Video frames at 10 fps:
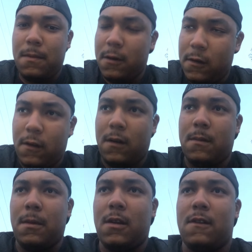Pretty sure
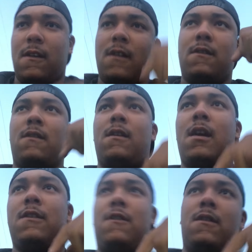because I was
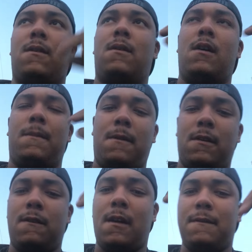actually going to
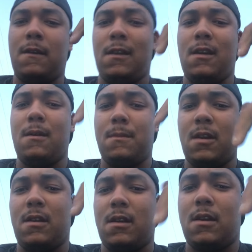upload that video
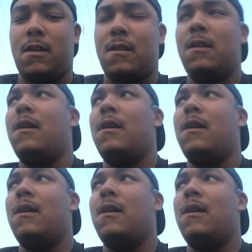Monday night.